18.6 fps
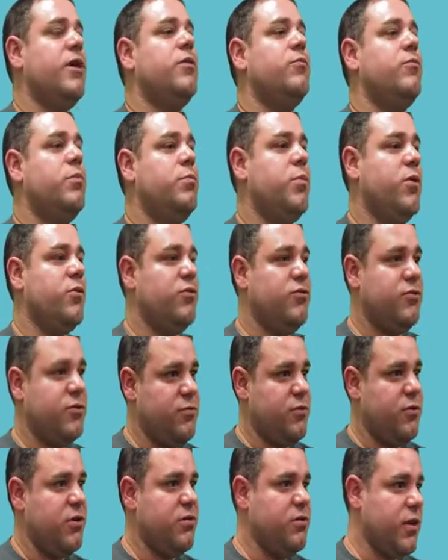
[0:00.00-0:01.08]
and we post
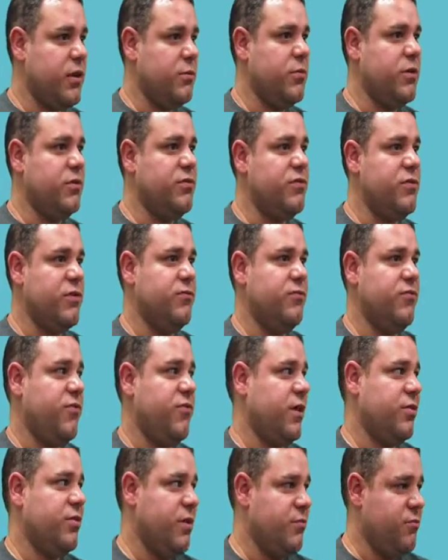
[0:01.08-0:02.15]
different assignments. In
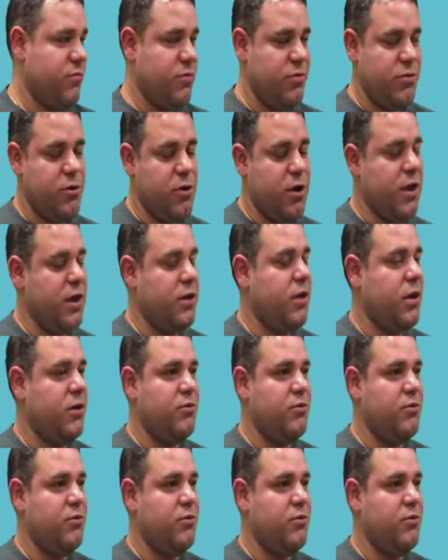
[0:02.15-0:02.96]
fact, they're getting a lot